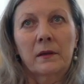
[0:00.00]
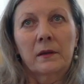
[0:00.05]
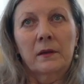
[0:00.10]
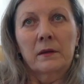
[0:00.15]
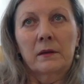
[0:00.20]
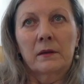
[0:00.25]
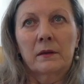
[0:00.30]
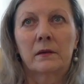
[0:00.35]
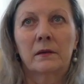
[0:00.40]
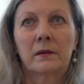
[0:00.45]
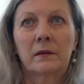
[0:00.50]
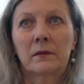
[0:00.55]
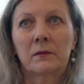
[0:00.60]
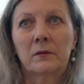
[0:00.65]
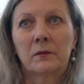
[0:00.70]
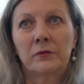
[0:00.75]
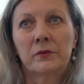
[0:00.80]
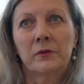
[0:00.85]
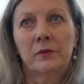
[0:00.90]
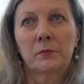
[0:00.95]
uh,
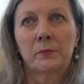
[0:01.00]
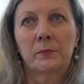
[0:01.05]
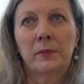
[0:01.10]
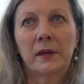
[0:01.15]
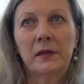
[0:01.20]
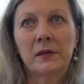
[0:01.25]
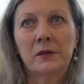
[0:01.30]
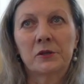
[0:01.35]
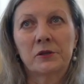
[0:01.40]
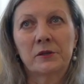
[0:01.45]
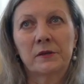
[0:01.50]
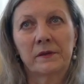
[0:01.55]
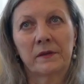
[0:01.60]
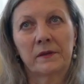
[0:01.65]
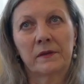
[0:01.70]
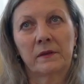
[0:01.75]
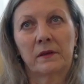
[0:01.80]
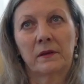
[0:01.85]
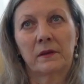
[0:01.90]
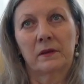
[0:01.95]
of your
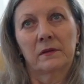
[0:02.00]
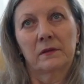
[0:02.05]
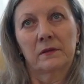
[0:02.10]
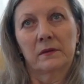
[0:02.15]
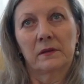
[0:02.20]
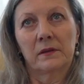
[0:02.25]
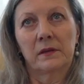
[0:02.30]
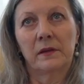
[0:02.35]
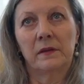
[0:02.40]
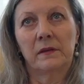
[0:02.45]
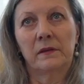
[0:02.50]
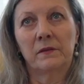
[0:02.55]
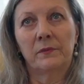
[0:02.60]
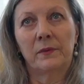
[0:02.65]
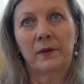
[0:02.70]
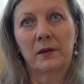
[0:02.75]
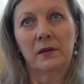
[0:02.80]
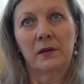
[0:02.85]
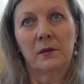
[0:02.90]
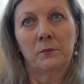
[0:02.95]
patients uh, it's
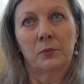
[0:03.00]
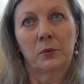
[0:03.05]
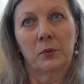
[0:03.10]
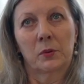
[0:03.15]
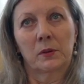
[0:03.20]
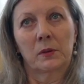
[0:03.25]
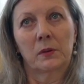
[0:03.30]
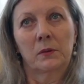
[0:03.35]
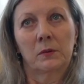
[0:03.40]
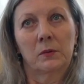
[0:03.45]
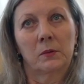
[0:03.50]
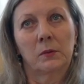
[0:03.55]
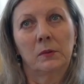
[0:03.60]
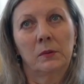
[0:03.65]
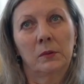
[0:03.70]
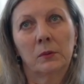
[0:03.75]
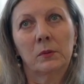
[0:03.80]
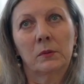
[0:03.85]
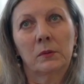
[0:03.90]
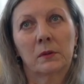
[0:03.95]
very important to
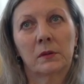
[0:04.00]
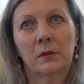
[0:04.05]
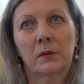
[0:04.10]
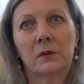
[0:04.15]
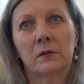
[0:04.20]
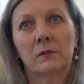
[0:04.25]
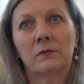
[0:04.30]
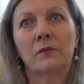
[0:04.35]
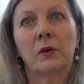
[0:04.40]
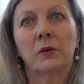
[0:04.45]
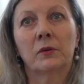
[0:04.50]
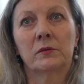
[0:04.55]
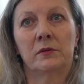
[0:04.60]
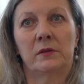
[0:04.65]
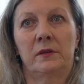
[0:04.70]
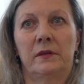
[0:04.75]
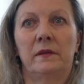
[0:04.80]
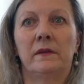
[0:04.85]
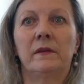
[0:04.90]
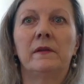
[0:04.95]
look
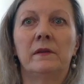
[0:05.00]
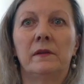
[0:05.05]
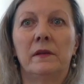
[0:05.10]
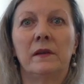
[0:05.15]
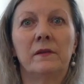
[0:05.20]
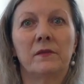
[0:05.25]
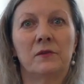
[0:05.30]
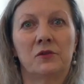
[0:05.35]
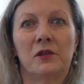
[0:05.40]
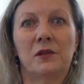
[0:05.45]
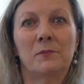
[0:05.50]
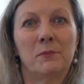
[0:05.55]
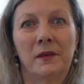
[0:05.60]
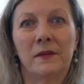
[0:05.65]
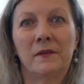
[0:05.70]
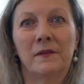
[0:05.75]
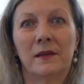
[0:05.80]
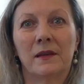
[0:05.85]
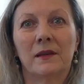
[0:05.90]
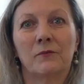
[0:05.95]
what is she
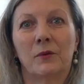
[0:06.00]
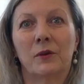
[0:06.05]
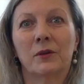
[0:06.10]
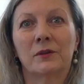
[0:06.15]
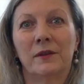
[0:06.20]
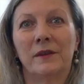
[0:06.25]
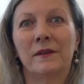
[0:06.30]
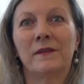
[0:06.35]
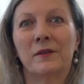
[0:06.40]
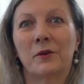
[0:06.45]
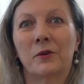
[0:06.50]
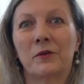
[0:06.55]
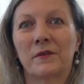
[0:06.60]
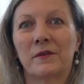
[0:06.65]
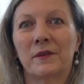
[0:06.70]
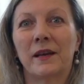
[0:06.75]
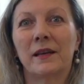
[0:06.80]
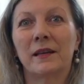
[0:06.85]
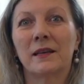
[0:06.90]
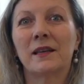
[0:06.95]
missing what is her
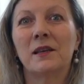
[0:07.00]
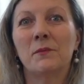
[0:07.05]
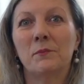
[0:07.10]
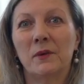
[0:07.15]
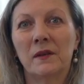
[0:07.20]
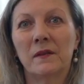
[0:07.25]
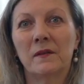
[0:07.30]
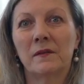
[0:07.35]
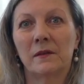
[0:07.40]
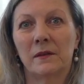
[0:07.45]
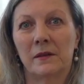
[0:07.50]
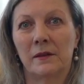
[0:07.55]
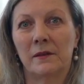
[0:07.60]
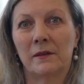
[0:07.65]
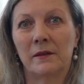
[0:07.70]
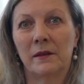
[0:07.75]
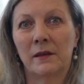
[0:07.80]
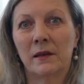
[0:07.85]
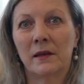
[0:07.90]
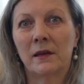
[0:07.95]
psyche
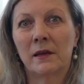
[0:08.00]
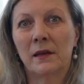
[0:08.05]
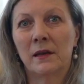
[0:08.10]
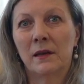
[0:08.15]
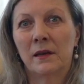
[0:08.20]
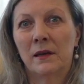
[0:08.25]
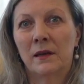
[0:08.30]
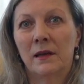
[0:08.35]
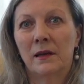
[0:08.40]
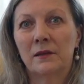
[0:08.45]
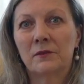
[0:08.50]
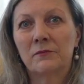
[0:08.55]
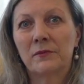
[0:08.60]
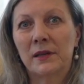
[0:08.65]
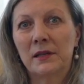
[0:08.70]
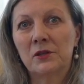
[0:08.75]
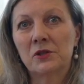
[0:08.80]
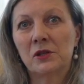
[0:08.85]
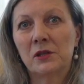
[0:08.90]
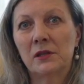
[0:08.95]
missing and
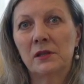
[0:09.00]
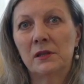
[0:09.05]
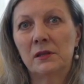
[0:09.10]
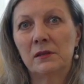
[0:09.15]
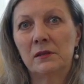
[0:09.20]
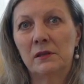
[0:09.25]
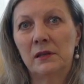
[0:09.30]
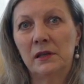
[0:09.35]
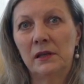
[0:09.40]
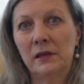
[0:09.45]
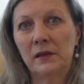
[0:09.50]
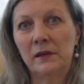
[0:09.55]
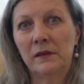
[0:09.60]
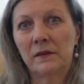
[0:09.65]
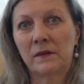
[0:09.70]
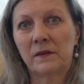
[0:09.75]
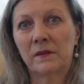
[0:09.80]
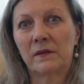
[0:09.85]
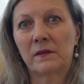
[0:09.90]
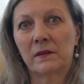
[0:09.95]
when she
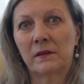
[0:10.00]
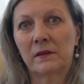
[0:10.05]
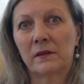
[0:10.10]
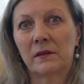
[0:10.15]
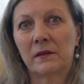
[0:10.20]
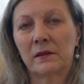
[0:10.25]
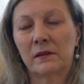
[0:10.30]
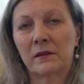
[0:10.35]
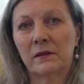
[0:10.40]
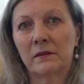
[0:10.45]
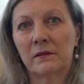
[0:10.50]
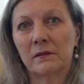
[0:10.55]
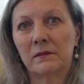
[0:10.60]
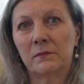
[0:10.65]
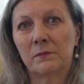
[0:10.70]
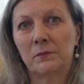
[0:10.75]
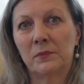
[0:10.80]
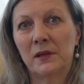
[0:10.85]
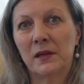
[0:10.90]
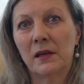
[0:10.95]
needs uh,
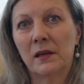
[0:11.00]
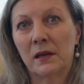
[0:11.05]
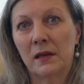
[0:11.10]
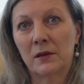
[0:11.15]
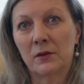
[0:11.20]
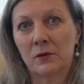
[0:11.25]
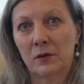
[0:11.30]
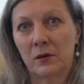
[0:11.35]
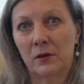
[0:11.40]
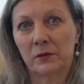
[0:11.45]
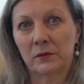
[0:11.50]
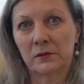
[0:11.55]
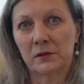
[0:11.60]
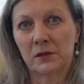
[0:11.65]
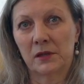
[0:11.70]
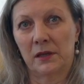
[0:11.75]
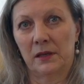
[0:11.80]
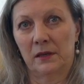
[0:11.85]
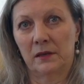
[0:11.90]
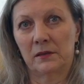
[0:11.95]
being in
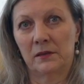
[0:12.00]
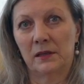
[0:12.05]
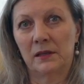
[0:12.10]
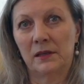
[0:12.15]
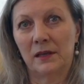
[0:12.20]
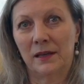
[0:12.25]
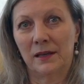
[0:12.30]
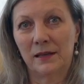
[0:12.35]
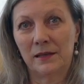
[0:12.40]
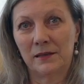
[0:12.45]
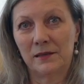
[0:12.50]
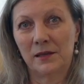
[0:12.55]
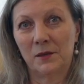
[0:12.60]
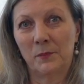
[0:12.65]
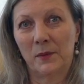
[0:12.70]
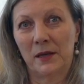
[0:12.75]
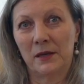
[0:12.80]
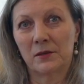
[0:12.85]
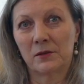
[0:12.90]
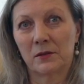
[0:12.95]
contact in an
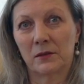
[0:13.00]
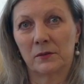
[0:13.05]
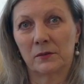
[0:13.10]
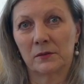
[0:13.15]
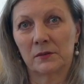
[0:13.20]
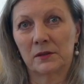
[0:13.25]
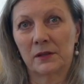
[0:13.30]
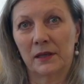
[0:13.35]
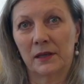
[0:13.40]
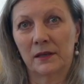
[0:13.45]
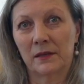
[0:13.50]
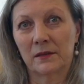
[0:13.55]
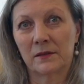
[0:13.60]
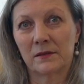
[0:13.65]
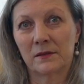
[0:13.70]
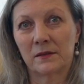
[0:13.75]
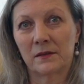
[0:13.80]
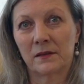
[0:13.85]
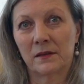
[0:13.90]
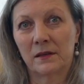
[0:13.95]
intimate
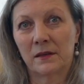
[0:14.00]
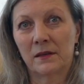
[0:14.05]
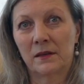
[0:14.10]
contact